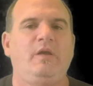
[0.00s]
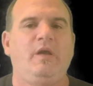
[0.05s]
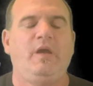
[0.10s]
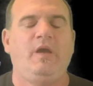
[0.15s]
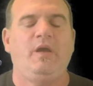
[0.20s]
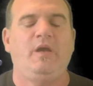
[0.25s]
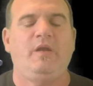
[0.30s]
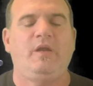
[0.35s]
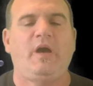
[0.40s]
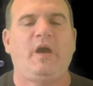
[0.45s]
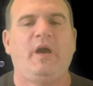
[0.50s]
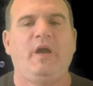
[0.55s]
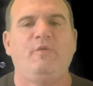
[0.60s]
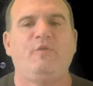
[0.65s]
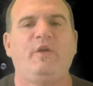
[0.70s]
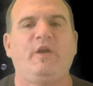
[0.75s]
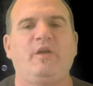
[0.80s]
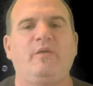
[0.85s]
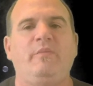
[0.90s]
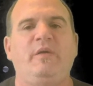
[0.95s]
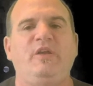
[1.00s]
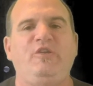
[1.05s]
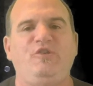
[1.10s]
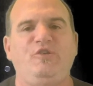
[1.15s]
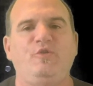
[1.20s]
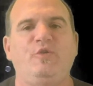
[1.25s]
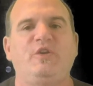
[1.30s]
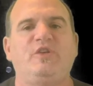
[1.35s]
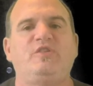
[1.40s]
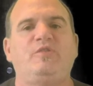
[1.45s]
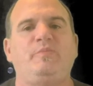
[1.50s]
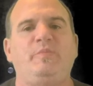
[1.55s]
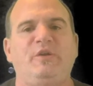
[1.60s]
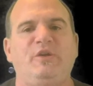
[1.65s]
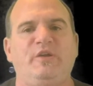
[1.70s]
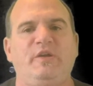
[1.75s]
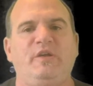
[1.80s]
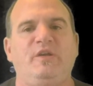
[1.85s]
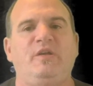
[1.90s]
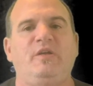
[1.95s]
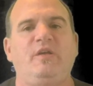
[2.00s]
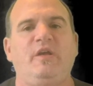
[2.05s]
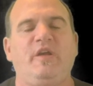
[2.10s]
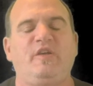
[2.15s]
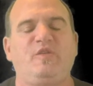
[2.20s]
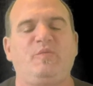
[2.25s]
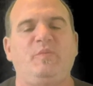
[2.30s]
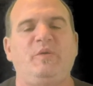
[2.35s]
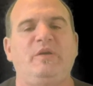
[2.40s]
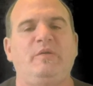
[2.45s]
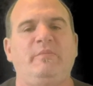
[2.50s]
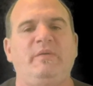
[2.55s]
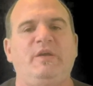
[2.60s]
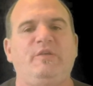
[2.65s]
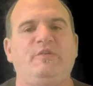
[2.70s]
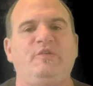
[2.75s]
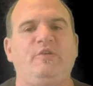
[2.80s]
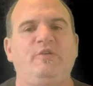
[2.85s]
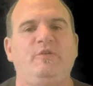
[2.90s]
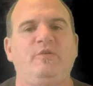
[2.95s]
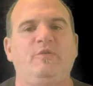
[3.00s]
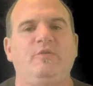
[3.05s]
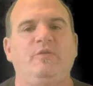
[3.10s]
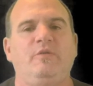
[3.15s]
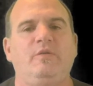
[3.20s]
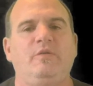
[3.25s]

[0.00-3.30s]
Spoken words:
And I recommend you experiment too.